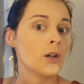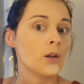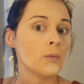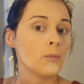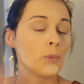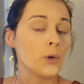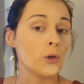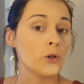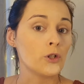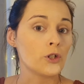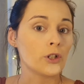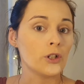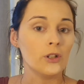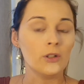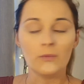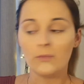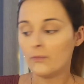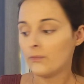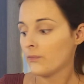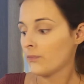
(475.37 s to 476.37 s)
blusher
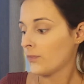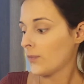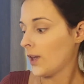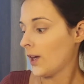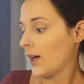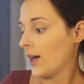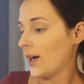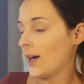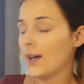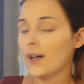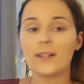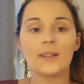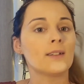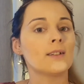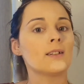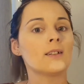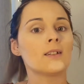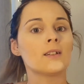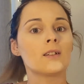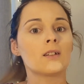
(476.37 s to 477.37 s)

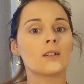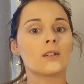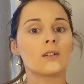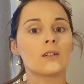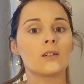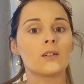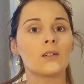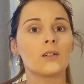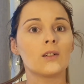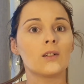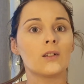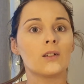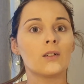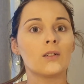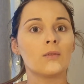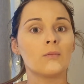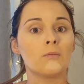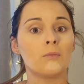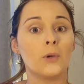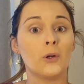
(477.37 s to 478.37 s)
and
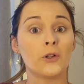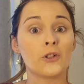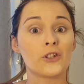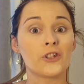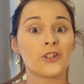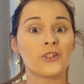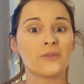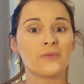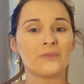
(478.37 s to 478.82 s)
blush.